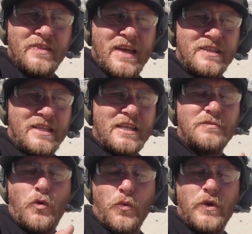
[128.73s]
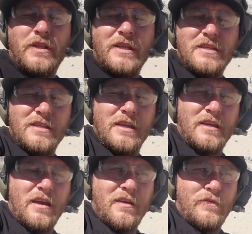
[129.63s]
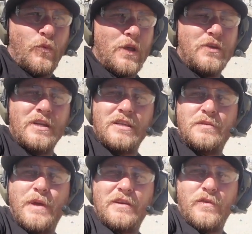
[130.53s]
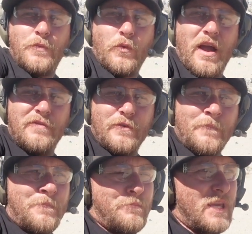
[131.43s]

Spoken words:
that's more realistic of what you could expect from the rifle.